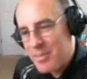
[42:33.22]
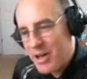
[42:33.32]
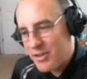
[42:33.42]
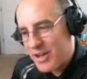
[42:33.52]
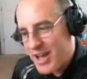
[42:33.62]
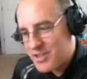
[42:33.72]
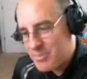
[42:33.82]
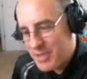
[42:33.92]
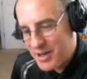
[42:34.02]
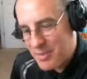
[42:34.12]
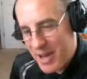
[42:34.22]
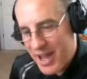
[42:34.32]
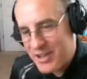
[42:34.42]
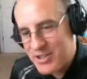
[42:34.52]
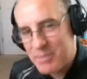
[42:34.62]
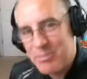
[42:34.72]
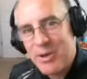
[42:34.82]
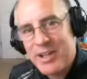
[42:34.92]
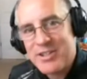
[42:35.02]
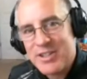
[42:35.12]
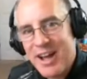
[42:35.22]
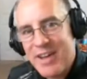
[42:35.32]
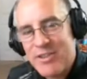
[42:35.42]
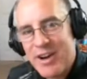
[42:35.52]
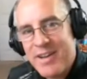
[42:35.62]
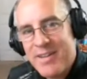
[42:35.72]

male that hasn't been in a band at some point in his life, right?